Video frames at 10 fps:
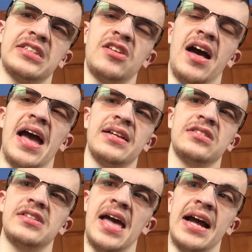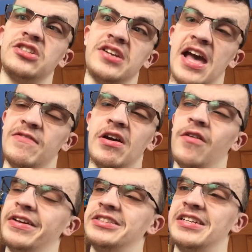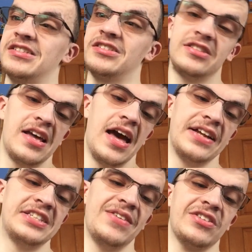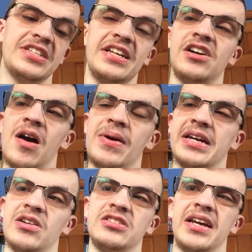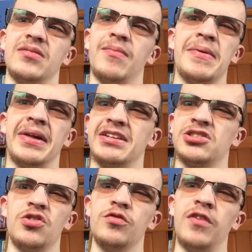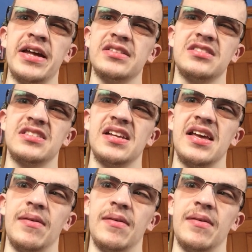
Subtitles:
It's not as action heavy, obviously, since it's a teen or teen comic, and there's like maybe like two fights.